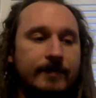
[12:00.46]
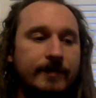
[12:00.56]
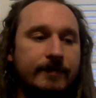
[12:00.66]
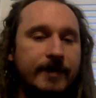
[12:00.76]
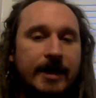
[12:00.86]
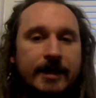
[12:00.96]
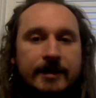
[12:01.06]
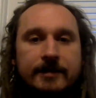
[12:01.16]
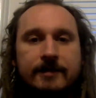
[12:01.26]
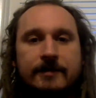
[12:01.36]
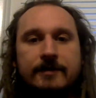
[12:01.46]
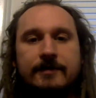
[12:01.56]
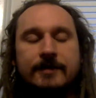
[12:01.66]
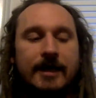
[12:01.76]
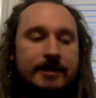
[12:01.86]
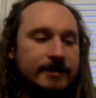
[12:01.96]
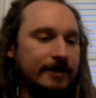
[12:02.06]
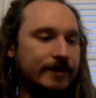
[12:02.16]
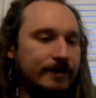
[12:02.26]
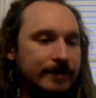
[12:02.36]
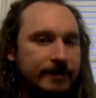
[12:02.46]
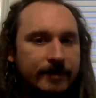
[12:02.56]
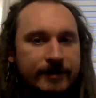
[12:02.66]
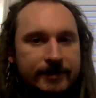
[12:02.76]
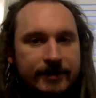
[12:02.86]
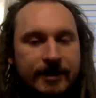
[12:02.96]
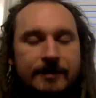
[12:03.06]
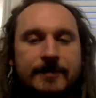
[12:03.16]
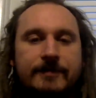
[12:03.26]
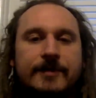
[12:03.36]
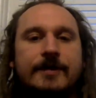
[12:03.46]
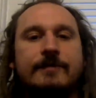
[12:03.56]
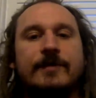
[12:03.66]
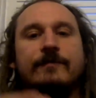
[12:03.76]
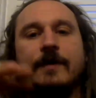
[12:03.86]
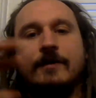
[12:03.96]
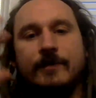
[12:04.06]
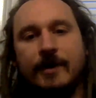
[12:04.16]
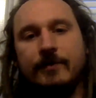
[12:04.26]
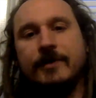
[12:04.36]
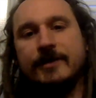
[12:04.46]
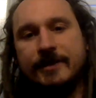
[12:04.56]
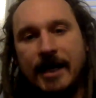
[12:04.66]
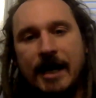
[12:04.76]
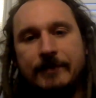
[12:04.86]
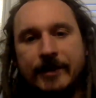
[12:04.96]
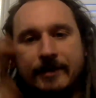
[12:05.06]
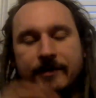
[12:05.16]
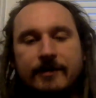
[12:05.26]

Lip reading: my dad and stepmom would go to sleep, and me and my friend were up in this cabin.